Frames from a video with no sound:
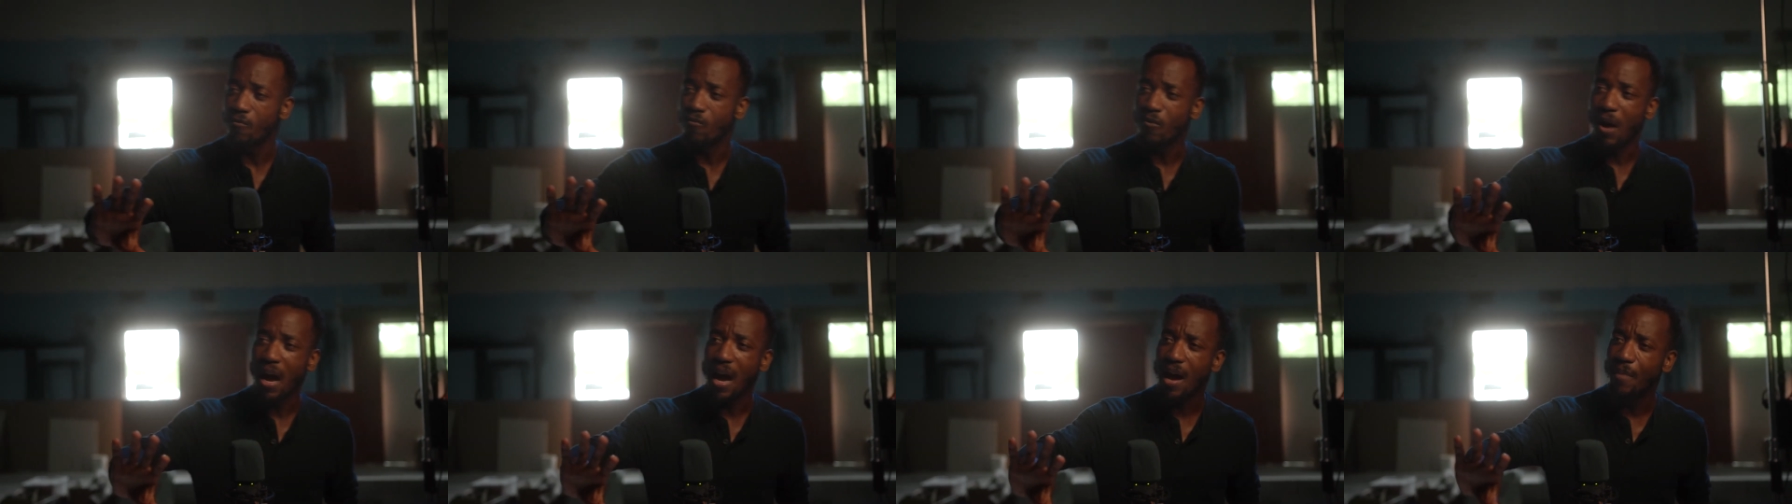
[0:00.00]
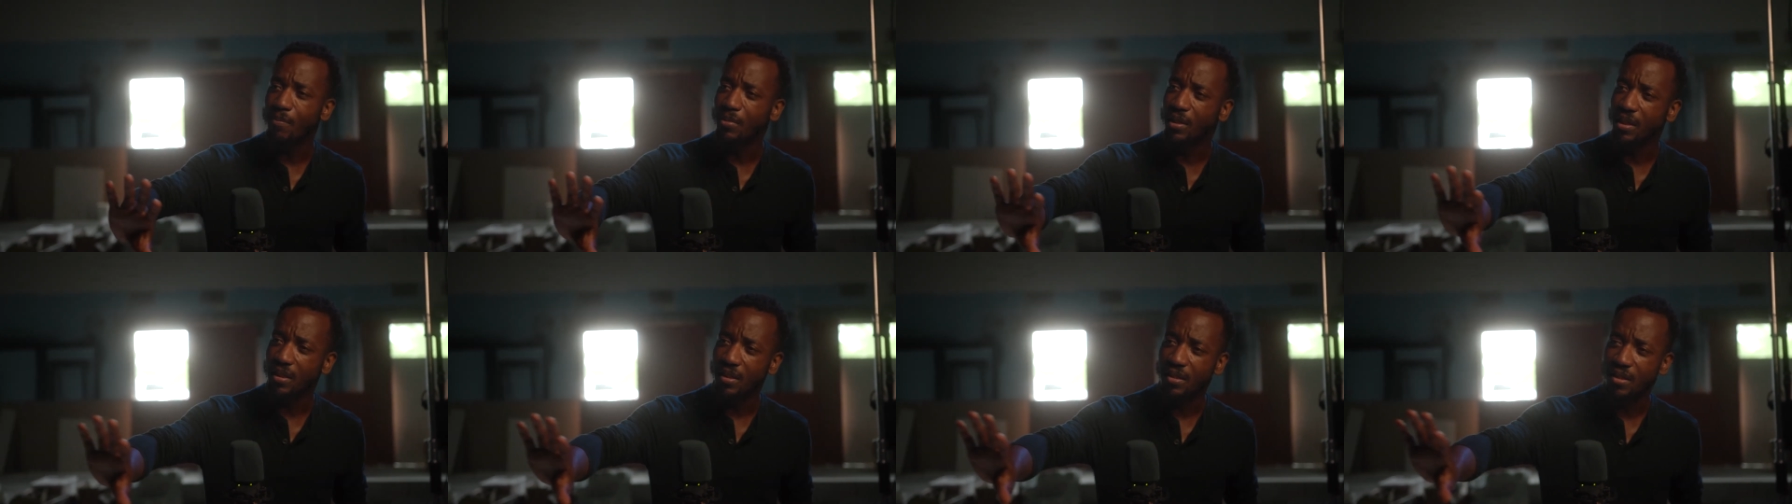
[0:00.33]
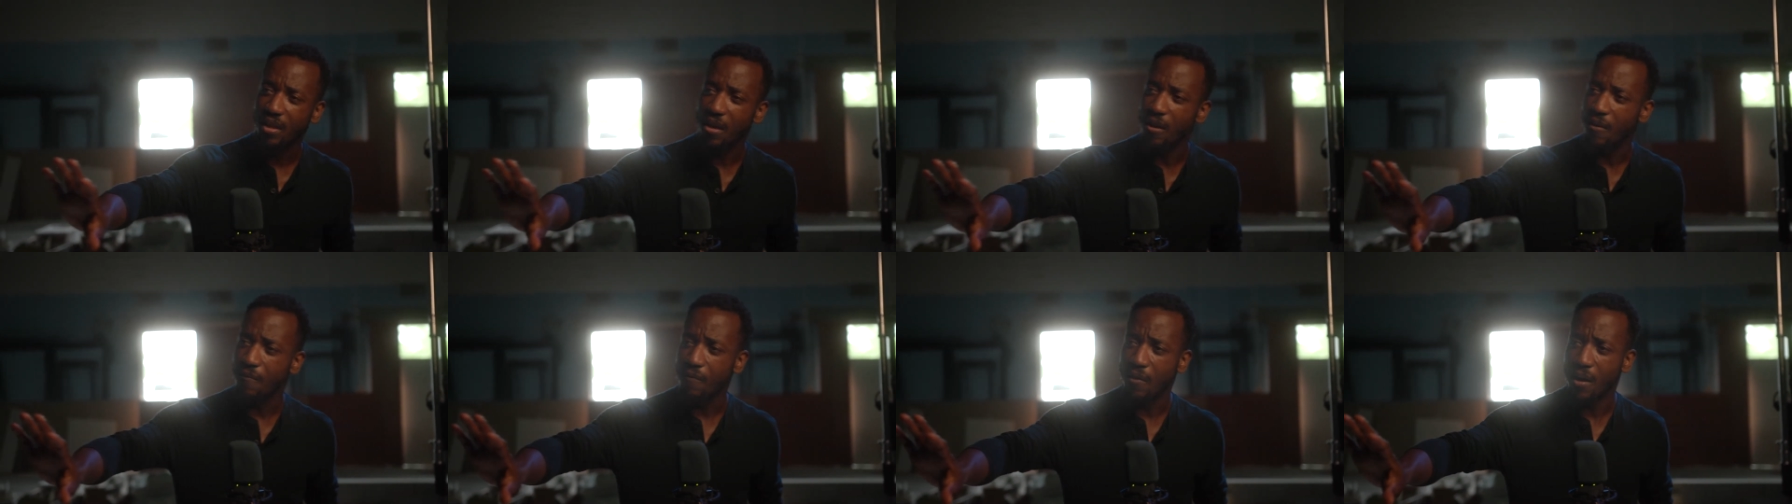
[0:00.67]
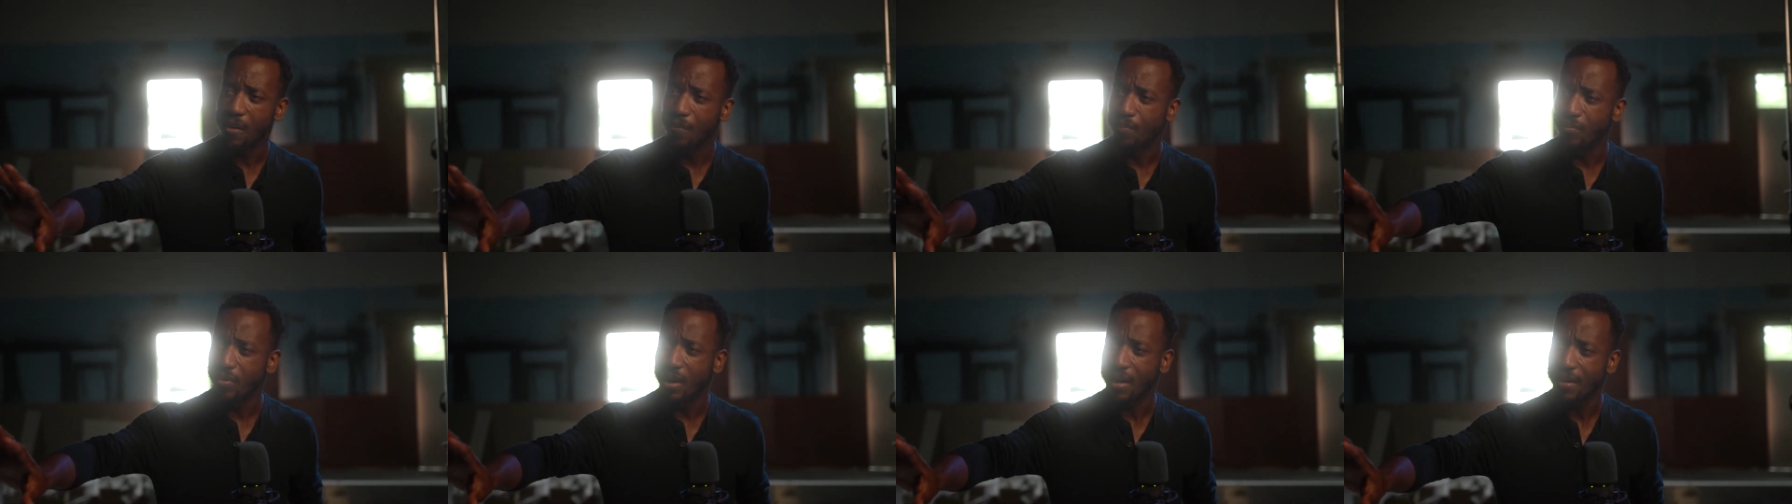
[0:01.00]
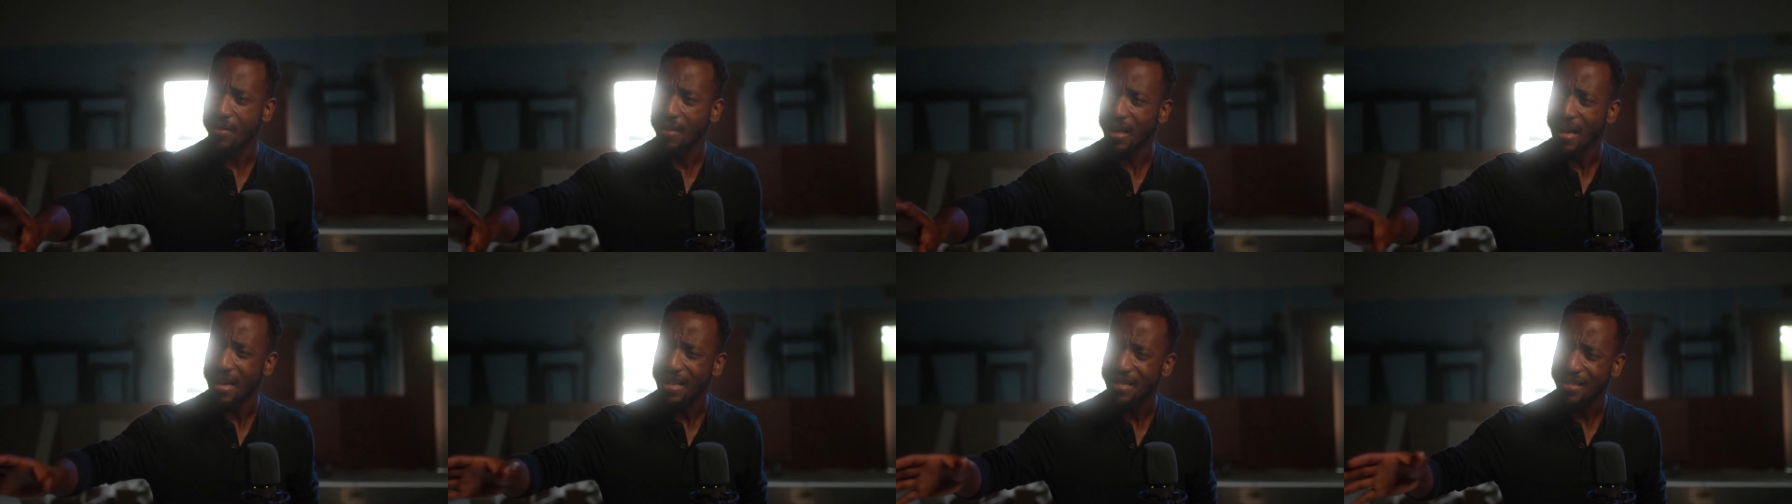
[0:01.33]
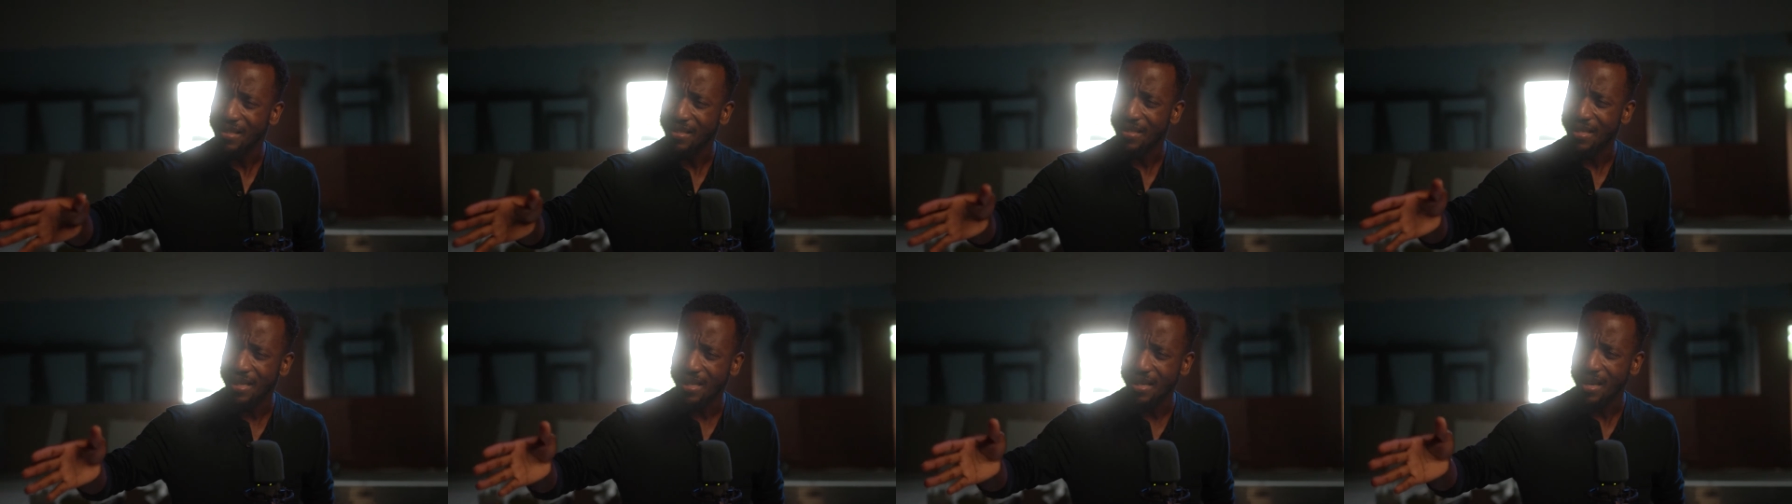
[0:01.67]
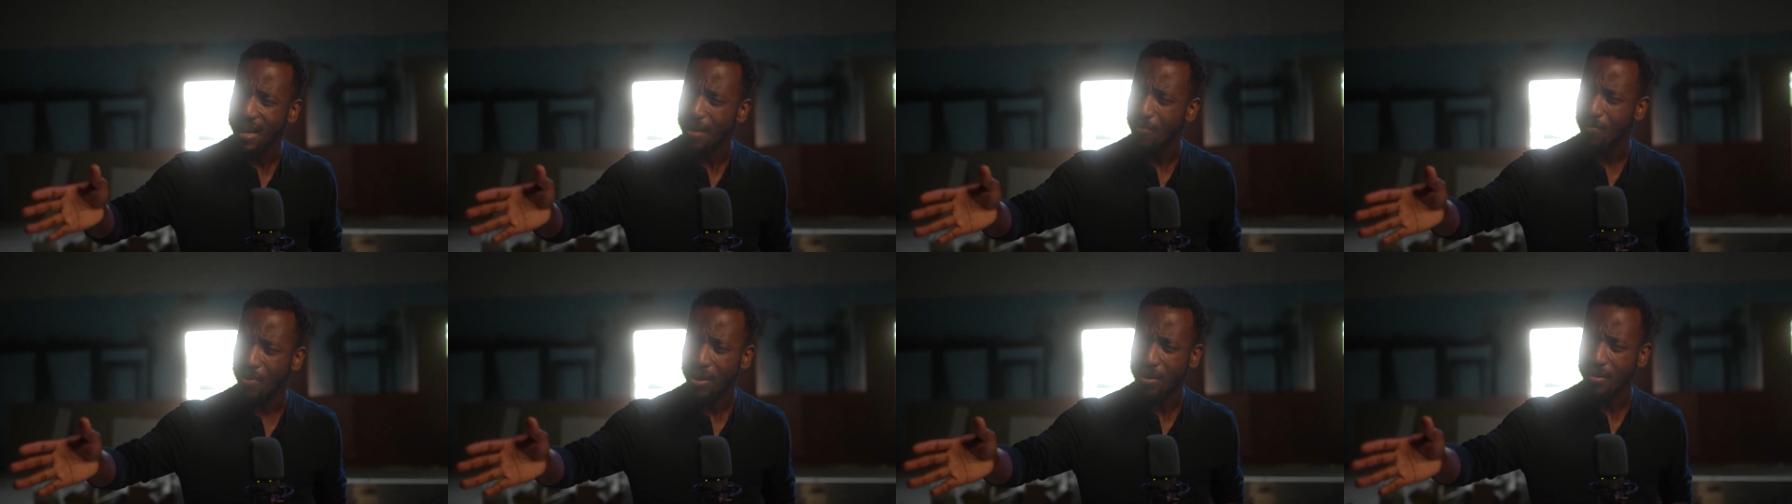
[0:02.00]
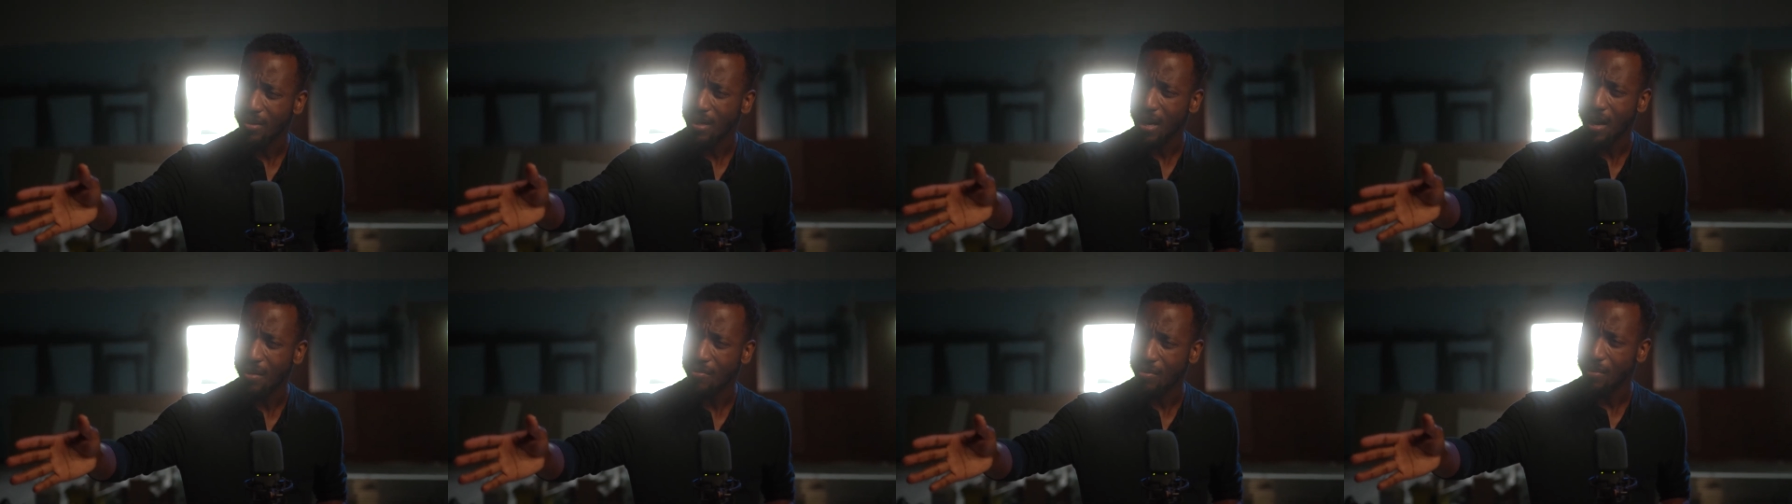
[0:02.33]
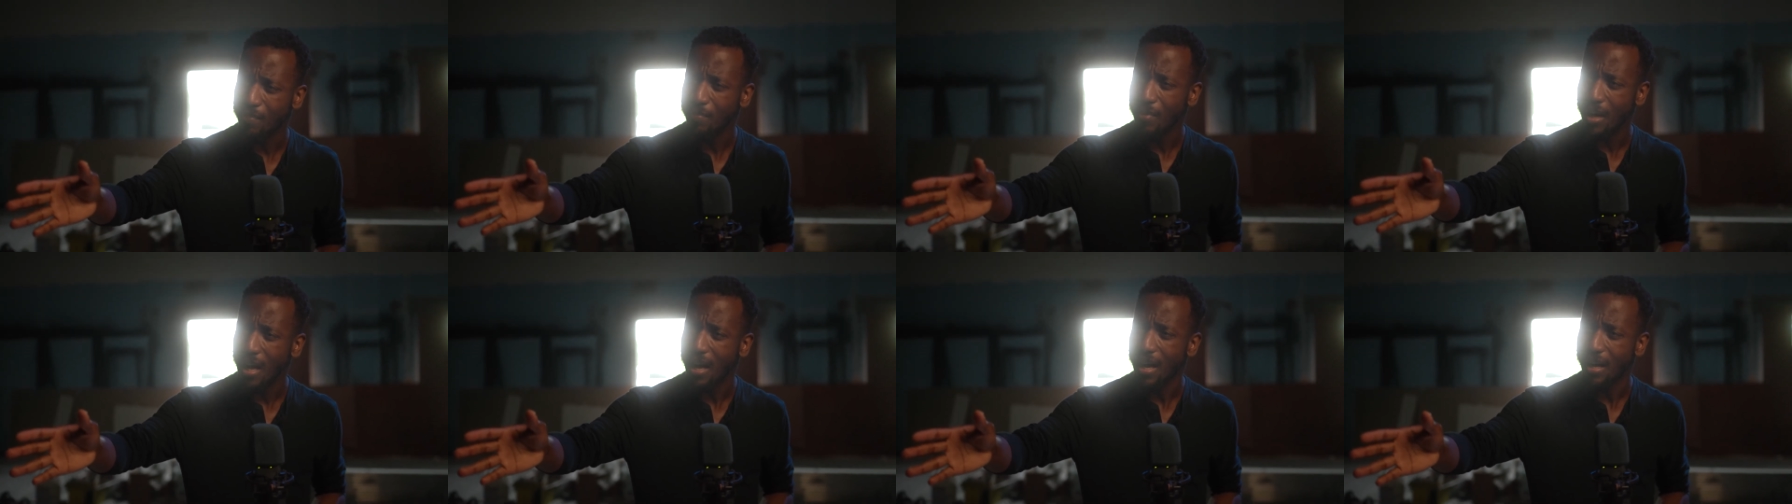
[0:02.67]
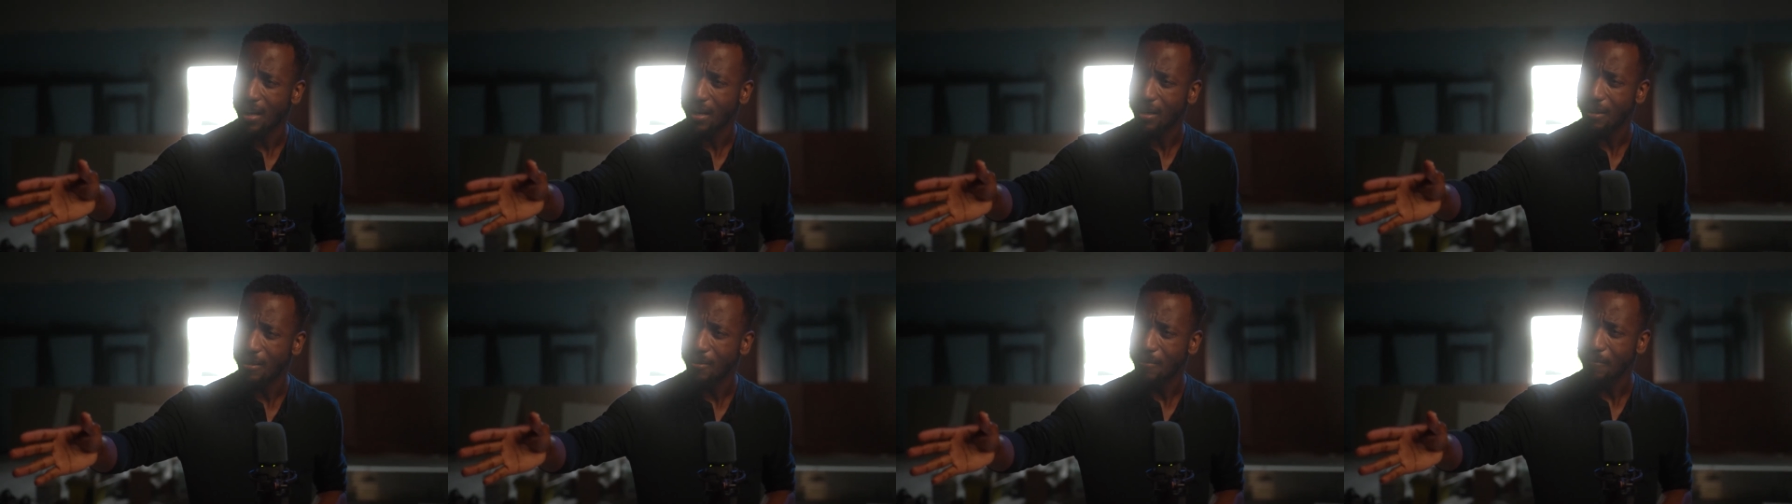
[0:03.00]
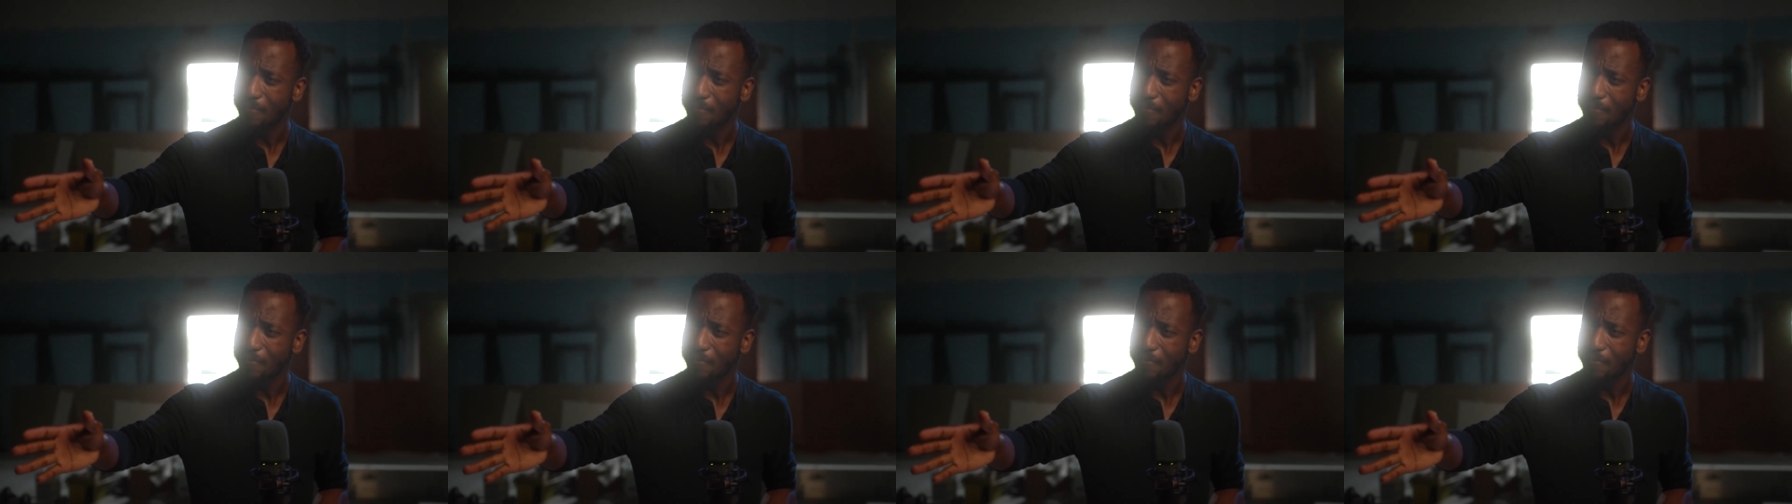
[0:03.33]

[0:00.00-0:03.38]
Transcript: robbed us of our breath as Deon walked down the block.